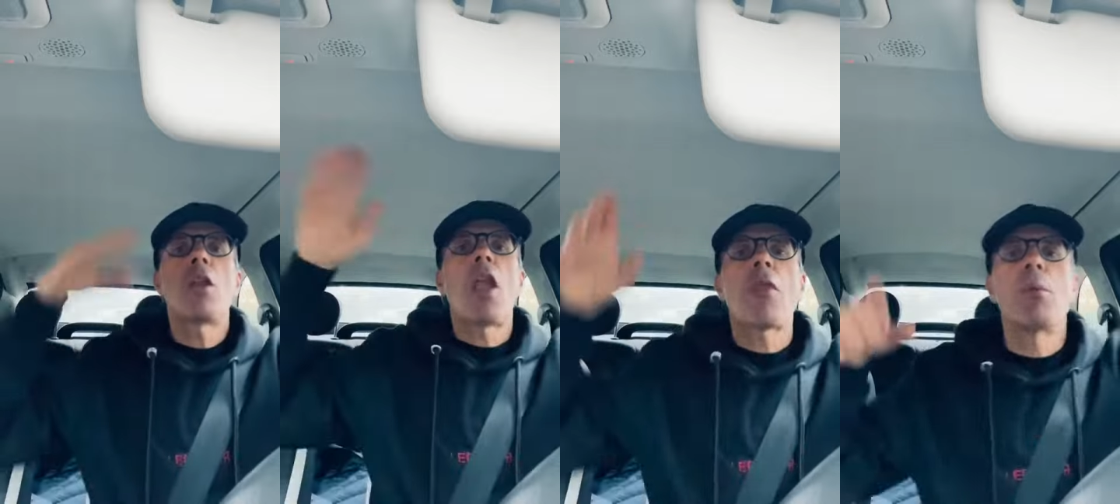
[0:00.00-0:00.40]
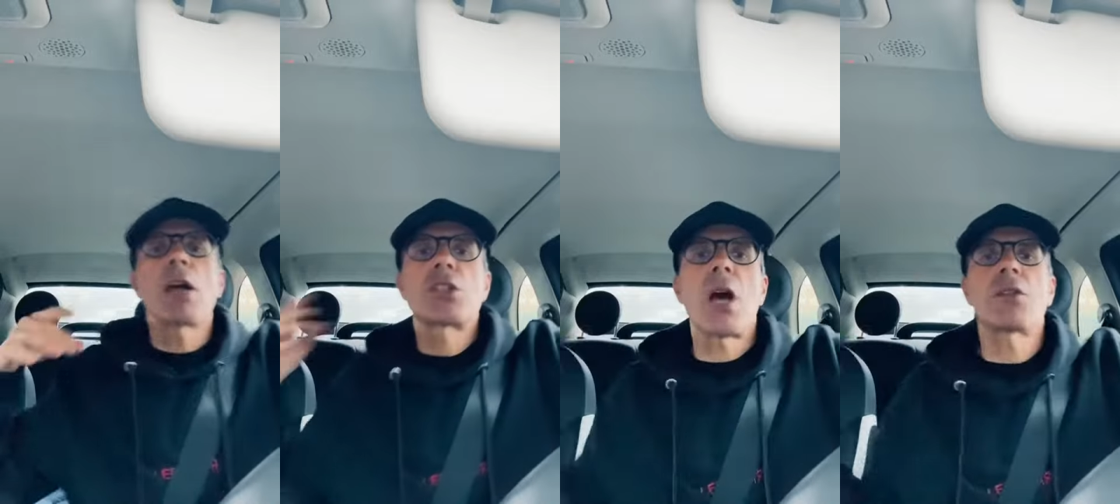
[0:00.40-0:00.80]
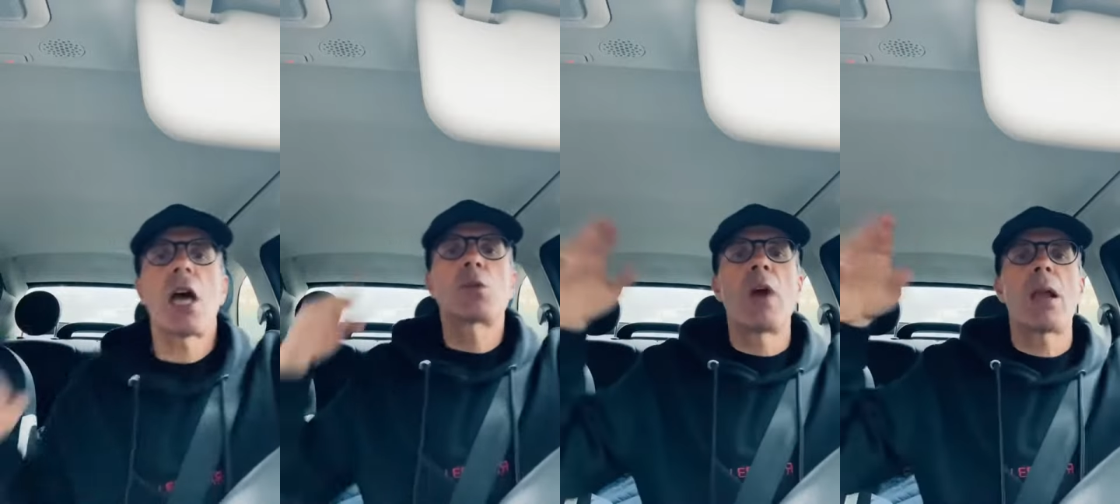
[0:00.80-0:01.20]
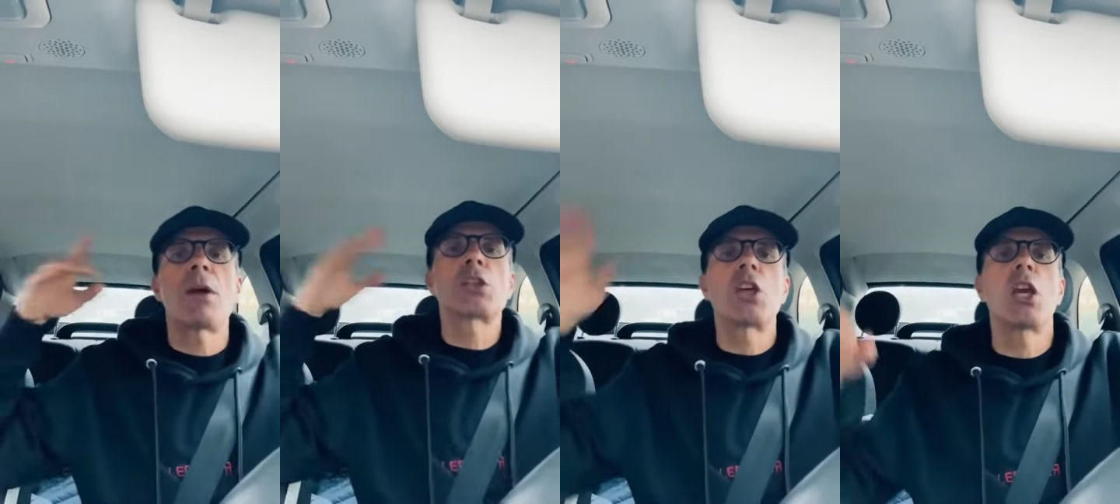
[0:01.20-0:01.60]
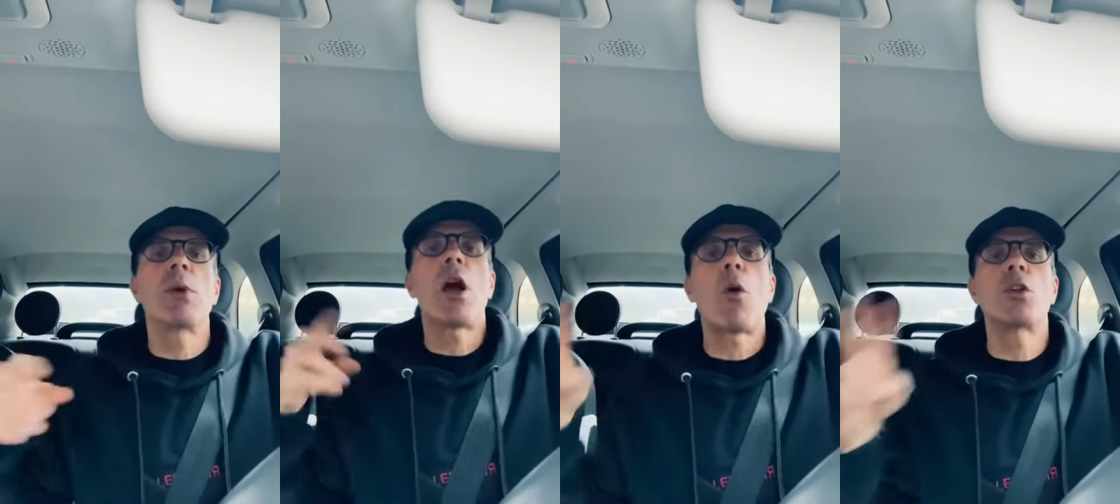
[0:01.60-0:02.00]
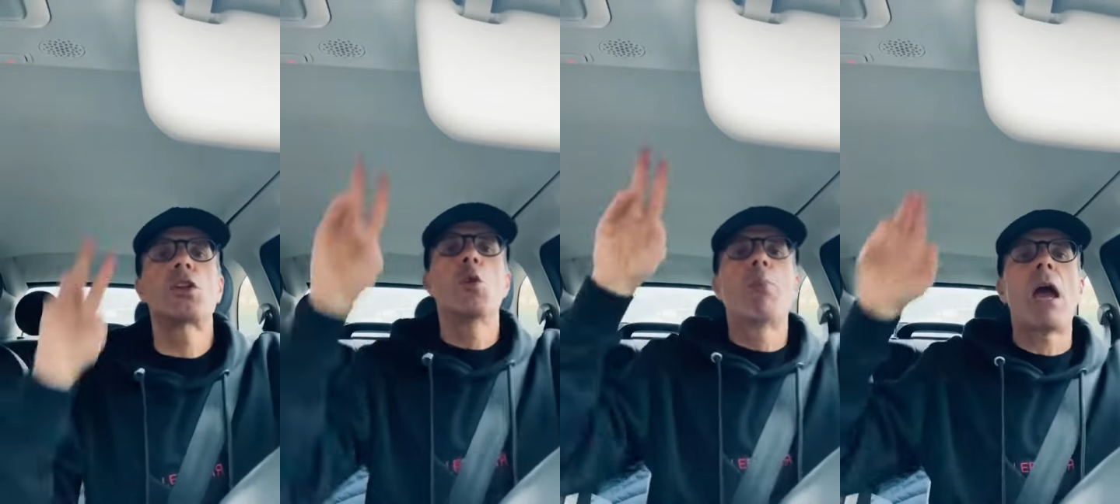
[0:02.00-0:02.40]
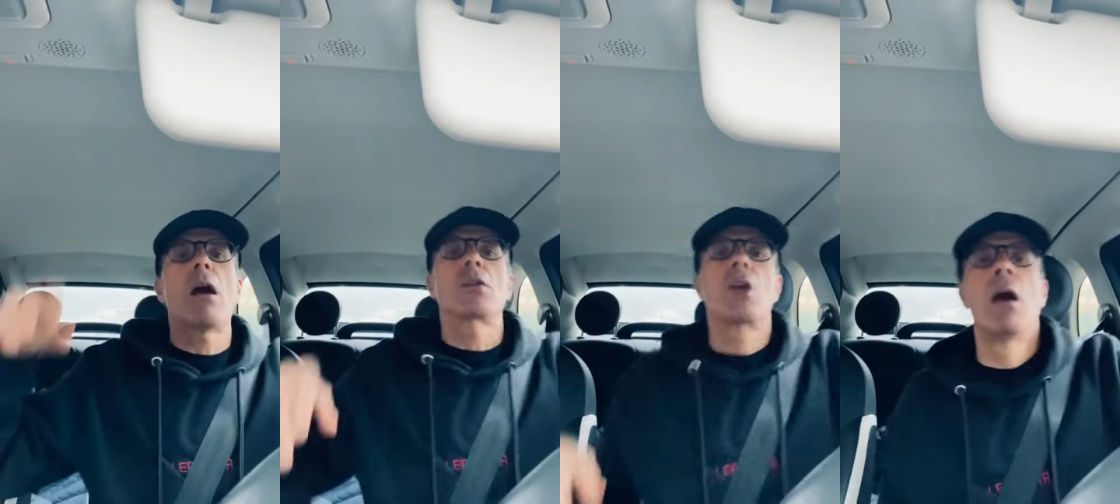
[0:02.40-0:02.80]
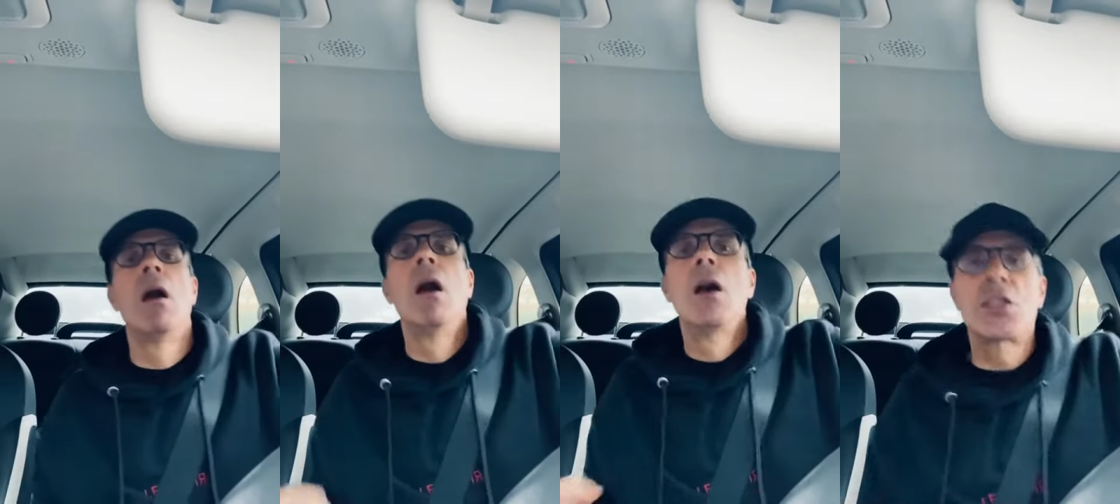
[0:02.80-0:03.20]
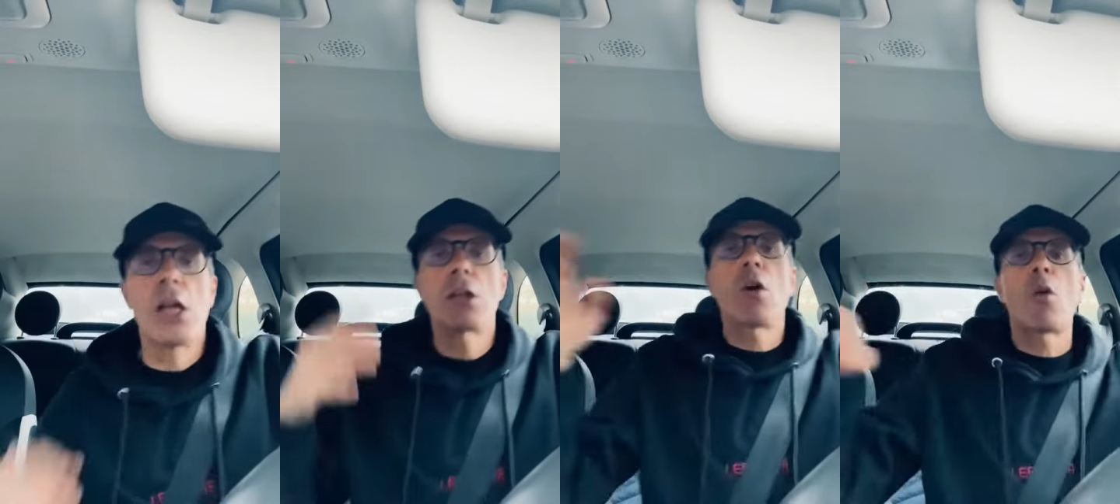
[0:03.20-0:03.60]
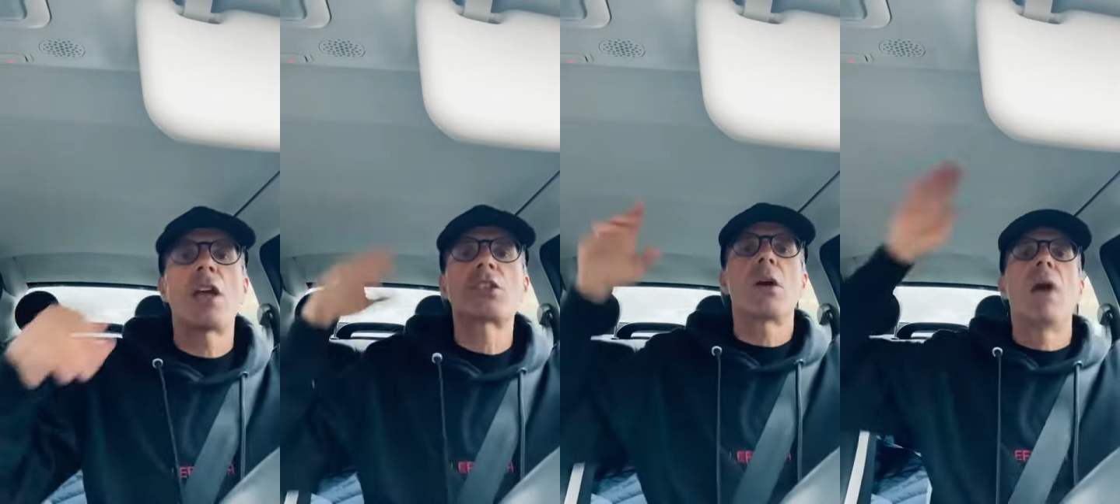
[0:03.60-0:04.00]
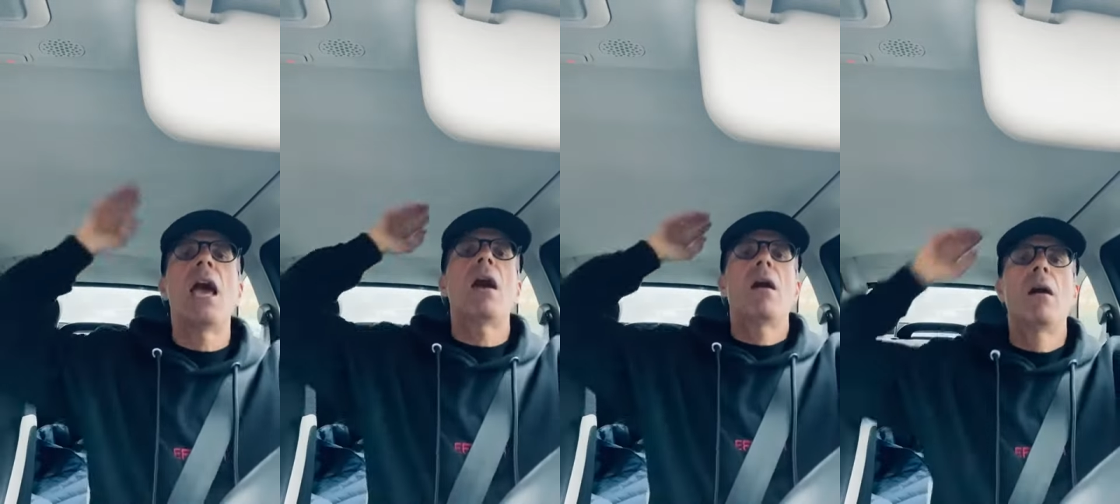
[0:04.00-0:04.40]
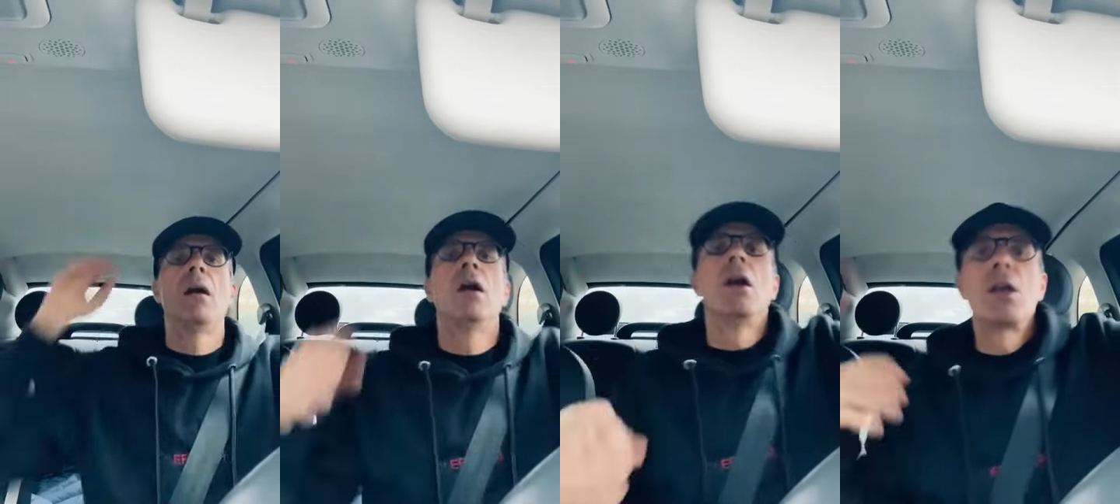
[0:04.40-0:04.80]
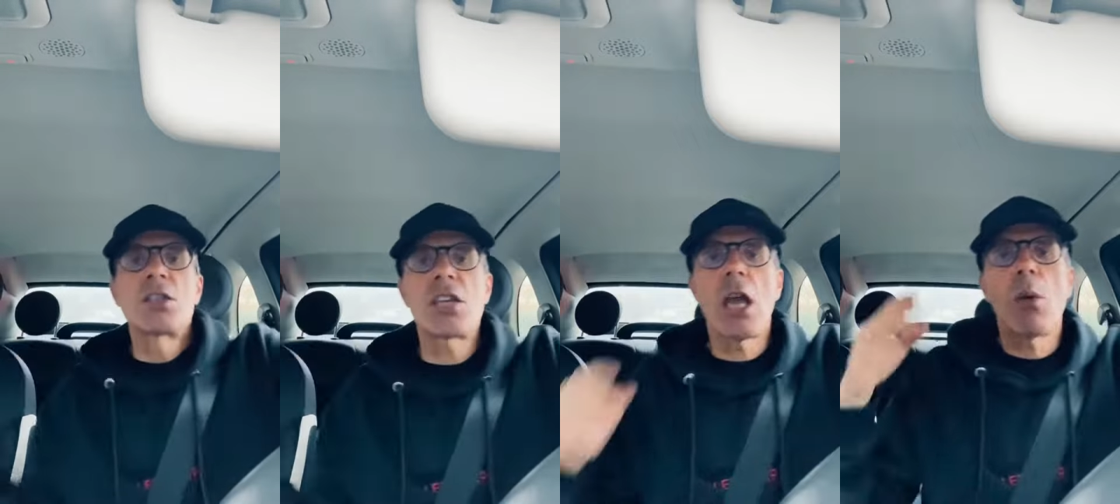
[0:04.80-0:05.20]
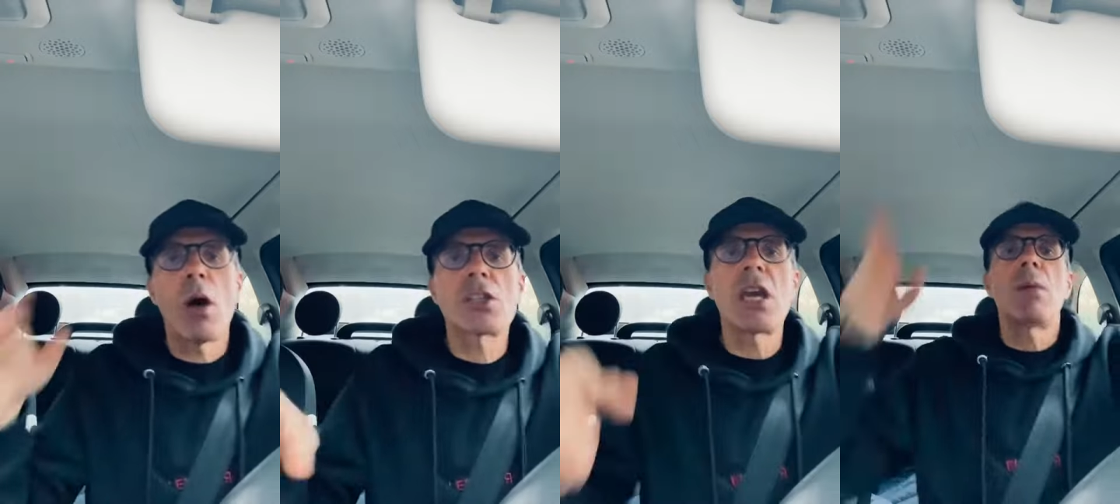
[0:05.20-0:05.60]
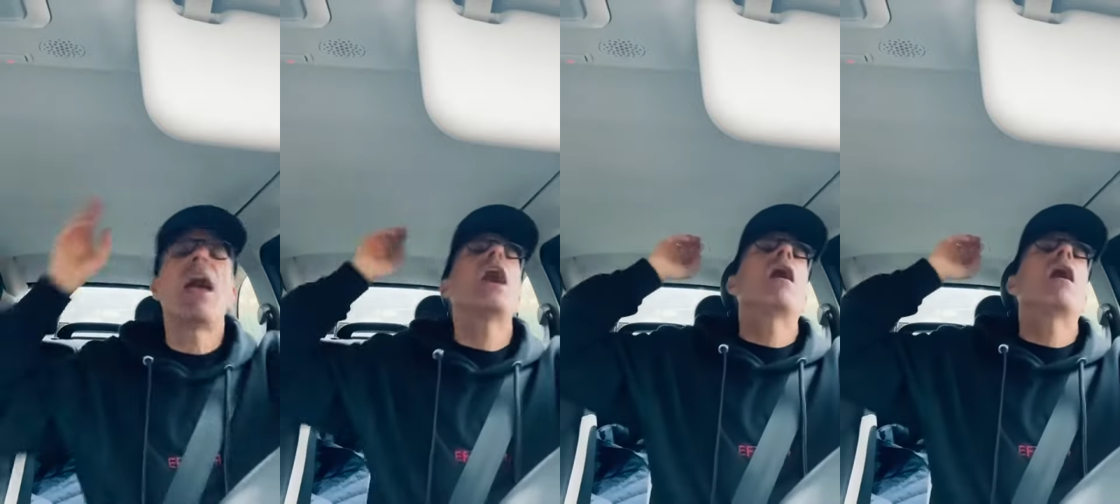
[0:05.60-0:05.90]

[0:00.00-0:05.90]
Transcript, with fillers: son but sometimes we I'm a machine with only two bells. Still gonna raise some hell. Send them on, send them hell.